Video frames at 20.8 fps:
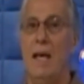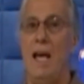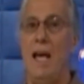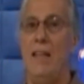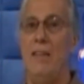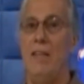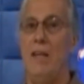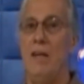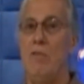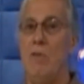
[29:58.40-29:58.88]

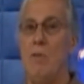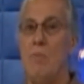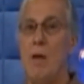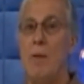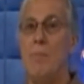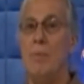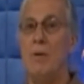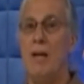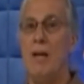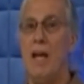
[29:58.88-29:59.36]
and then
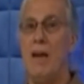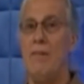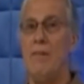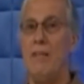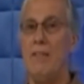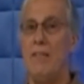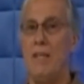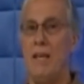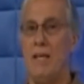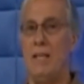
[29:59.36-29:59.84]
remember
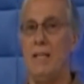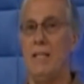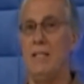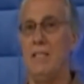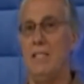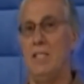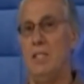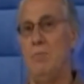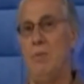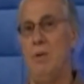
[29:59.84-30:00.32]
everything that
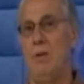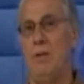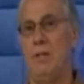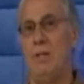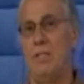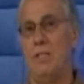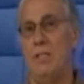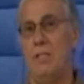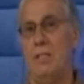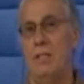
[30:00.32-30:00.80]
these
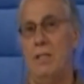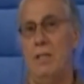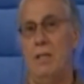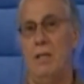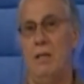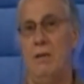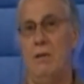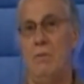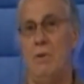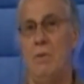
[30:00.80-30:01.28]
spirits
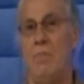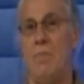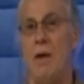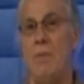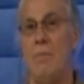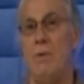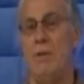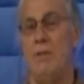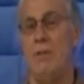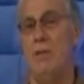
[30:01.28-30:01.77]

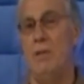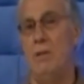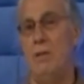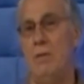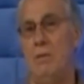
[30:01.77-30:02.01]
remembered,